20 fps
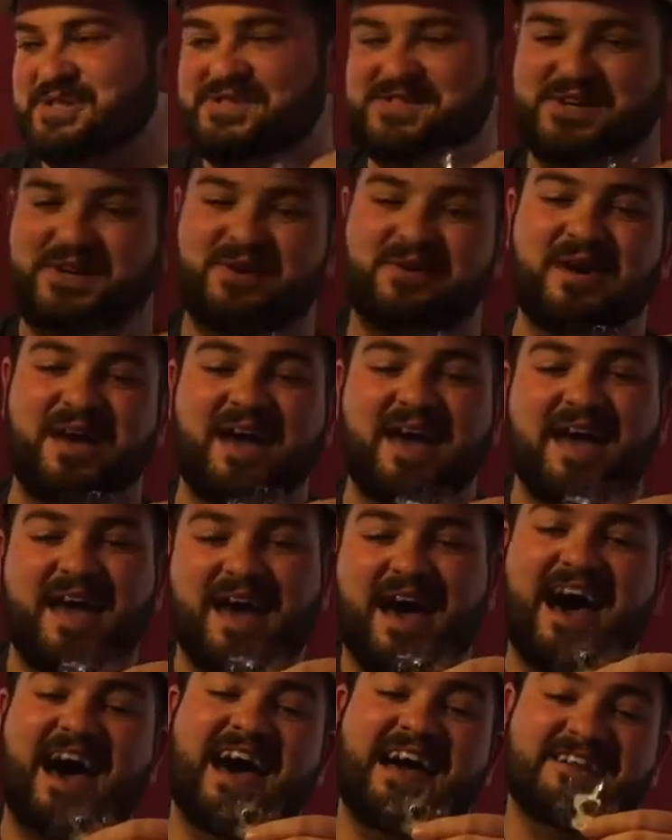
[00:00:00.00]
So
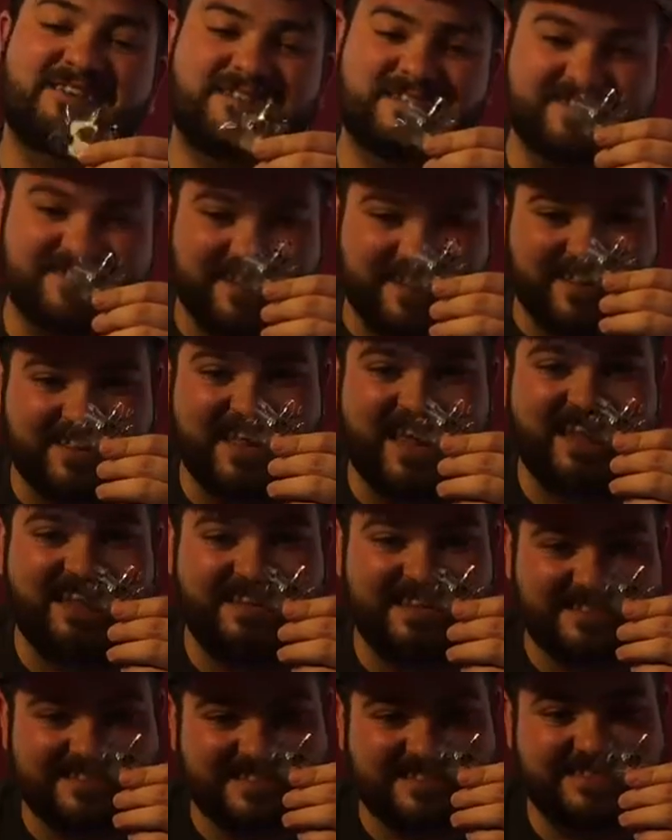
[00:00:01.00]
you can tell that this